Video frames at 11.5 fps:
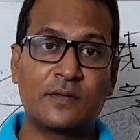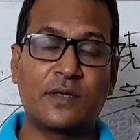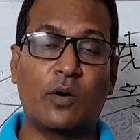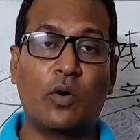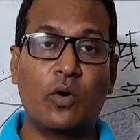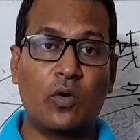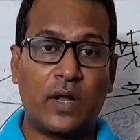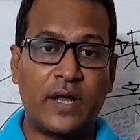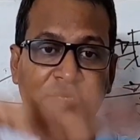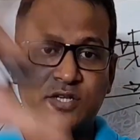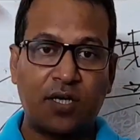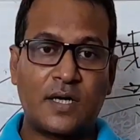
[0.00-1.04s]
The whole
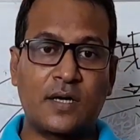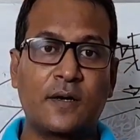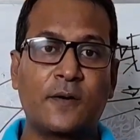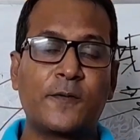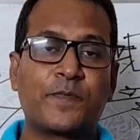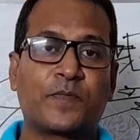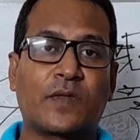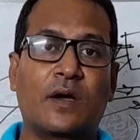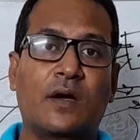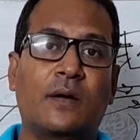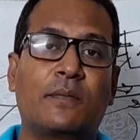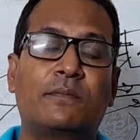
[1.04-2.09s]
entire
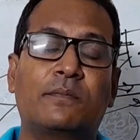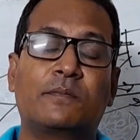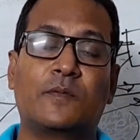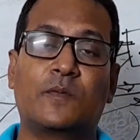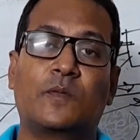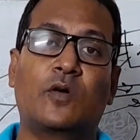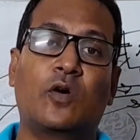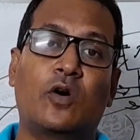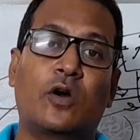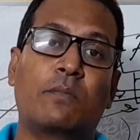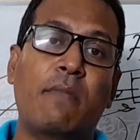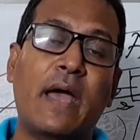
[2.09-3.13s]
or